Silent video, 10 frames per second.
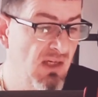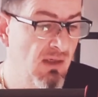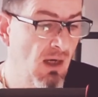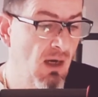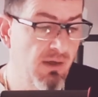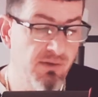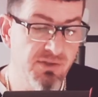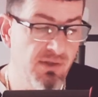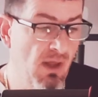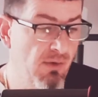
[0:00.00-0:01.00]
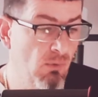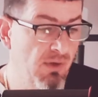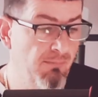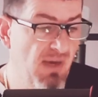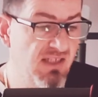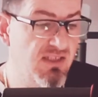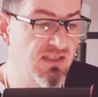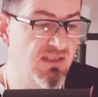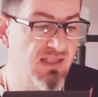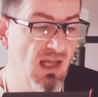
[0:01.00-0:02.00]
Uh, here's another one.
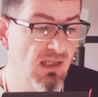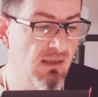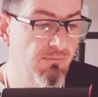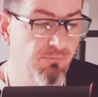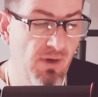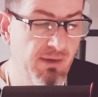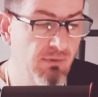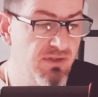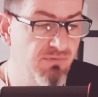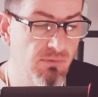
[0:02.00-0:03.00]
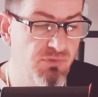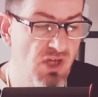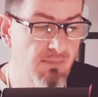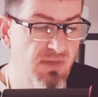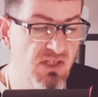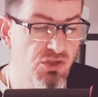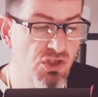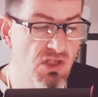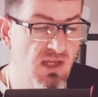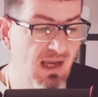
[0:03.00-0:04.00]
Best selling fragrance from
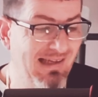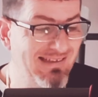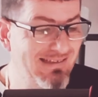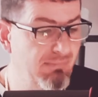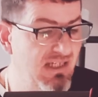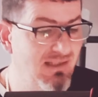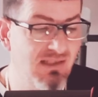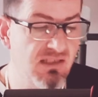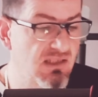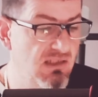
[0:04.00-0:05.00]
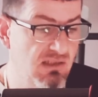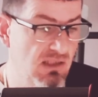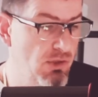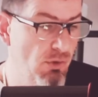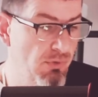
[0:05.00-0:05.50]
JPG can't be discontinued